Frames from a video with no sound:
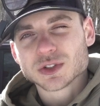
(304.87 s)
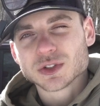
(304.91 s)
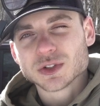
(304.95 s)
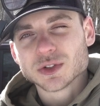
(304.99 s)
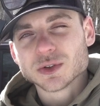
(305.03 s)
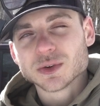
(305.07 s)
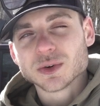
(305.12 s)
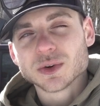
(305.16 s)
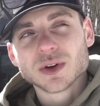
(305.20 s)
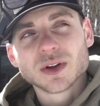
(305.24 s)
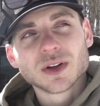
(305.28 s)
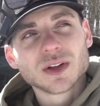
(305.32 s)

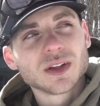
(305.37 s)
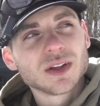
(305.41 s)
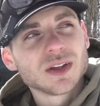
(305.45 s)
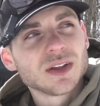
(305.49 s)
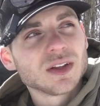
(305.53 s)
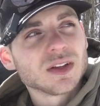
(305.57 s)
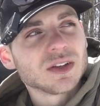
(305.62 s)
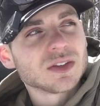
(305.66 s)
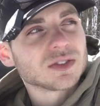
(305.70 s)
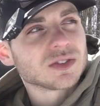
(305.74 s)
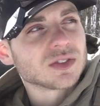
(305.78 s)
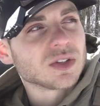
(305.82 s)
too.
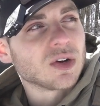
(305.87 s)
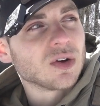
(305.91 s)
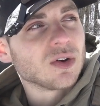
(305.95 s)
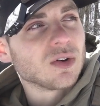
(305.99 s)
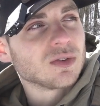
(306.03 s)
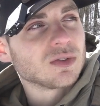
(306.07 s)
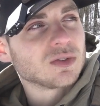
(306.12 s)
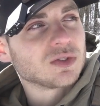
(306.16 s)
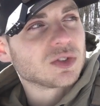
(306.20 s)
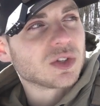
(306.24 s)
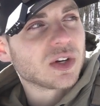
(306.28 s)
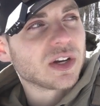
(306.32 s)

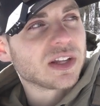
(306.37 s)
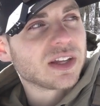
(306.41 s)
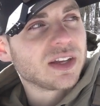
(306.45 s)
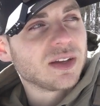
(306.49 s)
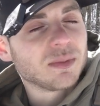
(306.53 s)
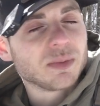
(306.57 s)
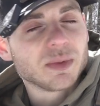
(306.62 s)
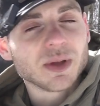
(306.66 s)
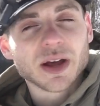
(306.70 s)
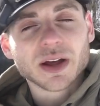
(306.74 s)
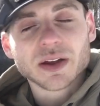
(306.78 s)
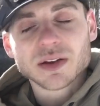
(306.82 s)
So trying to keep
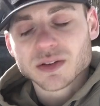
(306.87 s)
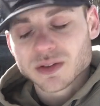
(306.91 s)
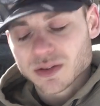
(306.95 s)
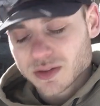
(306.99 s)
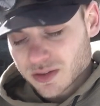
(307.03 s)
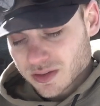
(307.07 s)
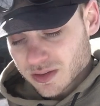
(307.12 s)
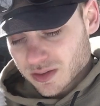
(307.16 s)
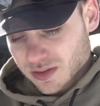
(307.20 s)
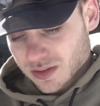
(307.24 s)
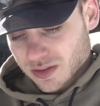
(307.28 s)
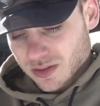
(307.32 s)
that
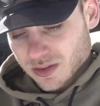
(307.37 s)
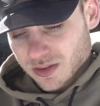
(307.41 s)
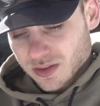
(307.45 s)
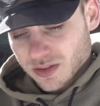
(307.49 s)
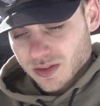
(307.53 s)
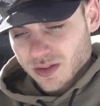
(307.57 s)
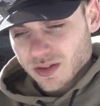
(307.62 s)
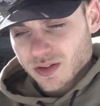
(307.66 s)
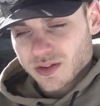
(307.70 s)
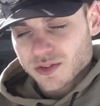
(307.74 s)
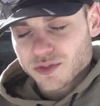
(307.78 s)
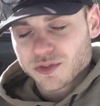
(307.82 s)

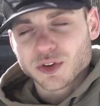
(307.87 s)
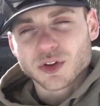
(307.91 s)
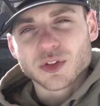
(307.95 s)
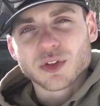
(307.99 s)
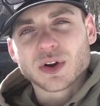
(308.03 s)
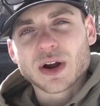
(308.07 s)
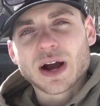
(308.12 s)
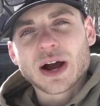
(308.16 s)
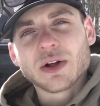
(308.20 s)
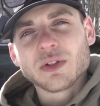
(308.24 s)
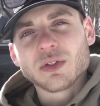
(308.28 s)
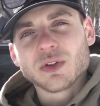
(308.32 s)
further
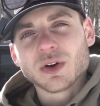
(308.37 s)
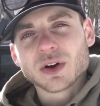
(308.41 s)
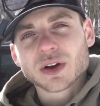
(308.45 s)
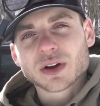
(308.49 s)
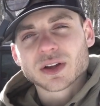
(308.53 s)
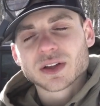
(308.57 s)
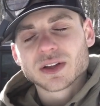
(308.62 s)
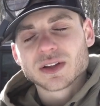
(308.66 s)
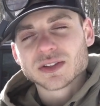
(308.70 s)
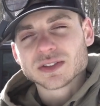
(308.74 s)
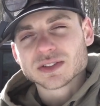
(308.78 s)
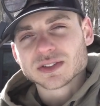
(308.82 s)
outlook
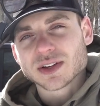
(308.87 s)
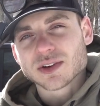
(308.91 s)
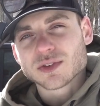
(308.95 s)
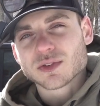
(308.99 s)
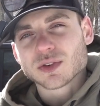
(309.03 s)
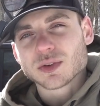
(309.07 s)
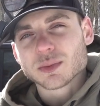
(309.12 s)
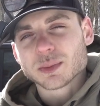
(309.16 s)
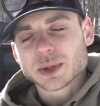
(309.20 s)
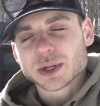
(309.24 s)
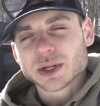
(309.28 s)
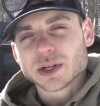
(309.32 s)
has
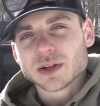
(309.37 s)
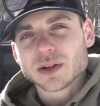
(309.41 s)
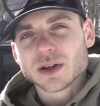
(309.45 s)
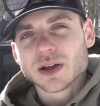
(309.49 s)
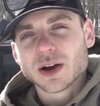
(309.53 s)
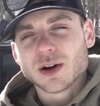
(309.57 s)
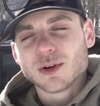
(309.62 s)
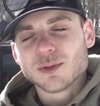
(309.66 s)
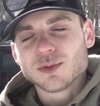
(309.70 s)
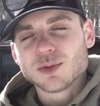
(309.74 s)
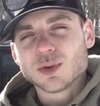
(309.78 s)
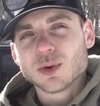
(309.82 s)
definitely been
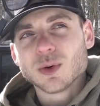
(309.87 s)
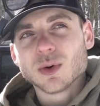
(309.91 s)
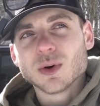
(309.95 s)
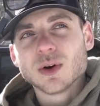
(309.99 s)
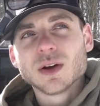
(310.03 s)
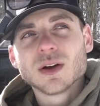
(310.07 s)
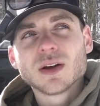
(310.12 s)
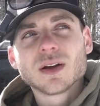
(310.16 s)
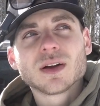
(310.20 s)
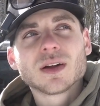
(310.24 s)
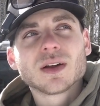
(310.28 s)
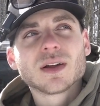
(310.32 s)
helpful.
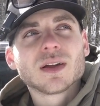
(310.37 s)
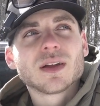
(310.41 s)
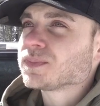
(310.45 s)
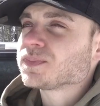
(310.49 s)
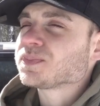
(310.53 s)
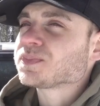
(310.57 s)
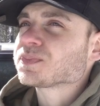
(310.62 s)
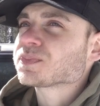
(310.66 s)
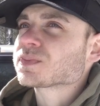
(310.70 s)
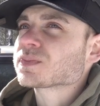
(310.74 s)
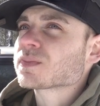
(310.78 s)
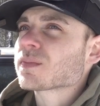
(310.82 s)

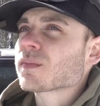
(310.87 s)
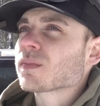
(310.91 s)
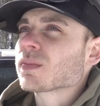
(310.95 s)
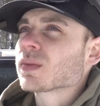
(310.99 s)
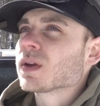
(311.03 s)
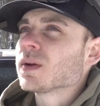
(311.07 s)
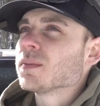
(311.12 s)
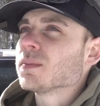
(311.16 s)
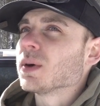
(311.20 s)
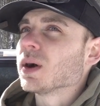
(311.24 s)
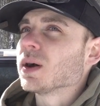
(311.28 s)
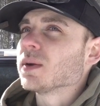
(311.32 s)

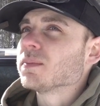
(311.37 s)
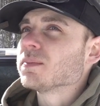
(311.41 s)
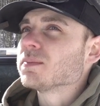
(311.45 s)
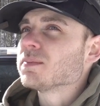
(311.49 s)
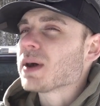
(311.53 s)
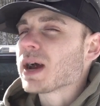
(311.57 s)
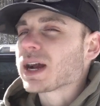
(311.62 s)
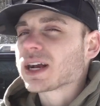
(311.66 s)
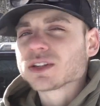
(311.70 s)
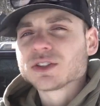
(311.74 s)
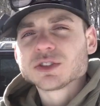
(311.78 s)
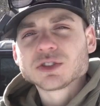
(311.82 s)
But
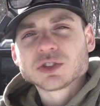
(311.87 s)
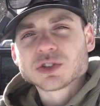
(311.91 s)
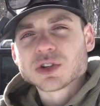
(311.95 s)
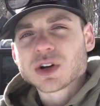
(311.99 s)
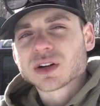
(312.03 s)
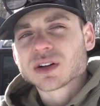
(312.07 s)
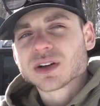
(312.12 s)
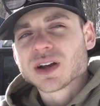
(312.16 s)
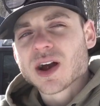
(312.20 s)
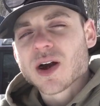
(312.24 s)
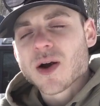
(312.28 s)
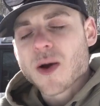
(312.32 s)
back at the
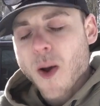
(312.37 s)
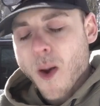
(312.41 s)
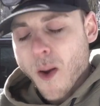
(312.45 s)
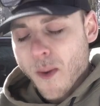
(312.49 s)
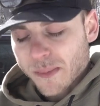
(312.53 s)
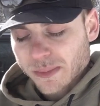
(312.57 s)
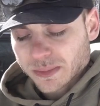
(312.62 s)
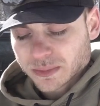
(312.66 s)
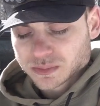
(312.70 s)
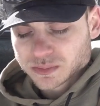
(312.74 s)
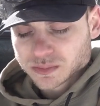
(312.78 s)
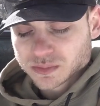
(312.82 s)
truck now,
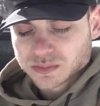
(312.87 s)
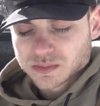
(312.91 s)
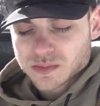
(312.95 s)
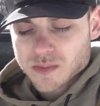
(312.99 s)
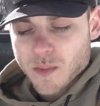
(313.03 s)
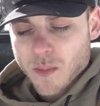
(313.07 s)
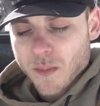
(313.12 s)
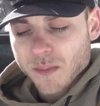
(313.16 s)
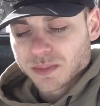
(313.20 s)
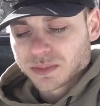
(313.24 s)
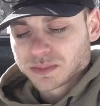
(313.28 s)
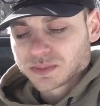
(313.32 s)

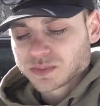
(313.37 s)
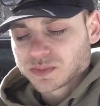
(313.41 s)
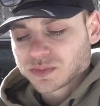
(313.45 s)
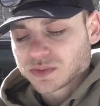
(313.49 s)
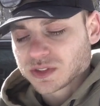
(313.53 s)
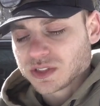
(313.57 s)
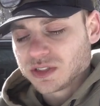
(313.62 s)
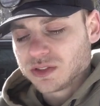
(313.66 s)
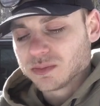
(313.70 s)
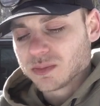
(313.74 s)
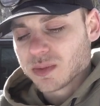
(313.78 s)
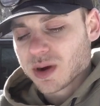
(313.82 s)

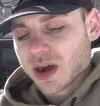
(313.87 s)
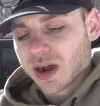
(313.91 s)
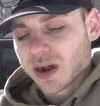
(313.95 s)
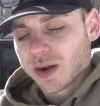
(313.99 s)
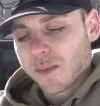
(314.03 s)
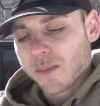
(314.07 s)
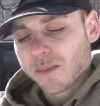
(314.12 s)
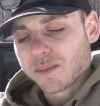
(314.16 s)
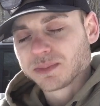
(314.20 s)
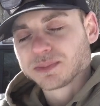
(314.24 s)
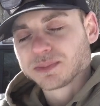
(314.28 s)
eating my